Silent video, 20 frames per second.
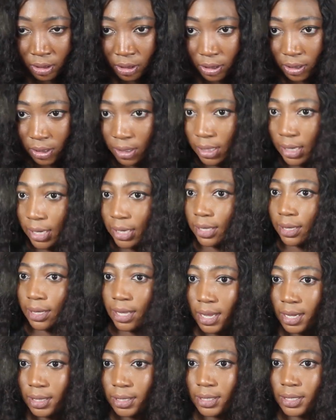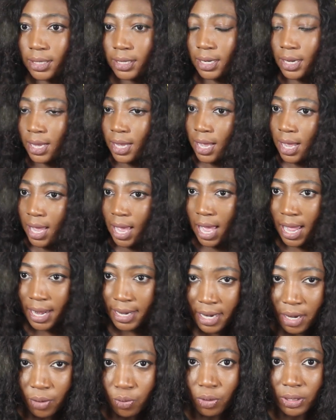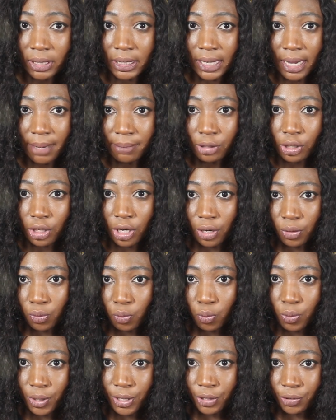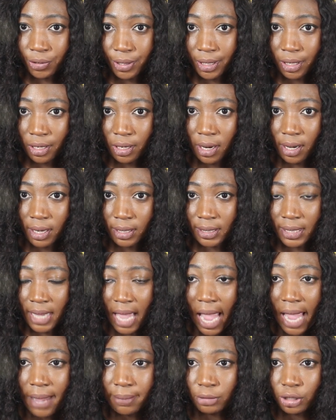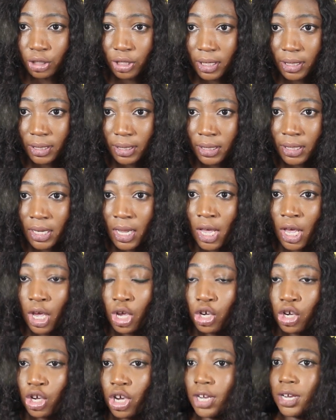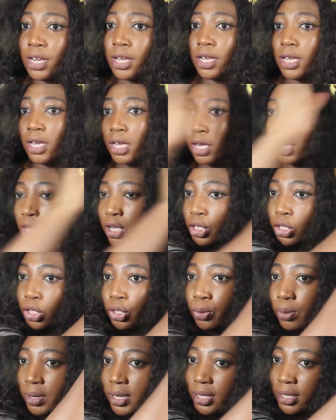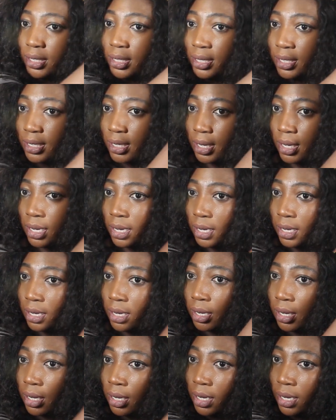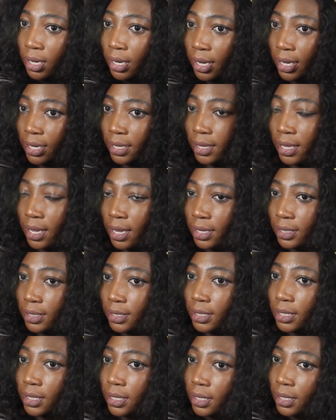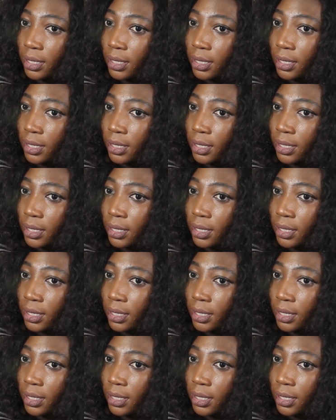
Just like that. And then once I'm done with doing the knot, I'm just gonna twist like that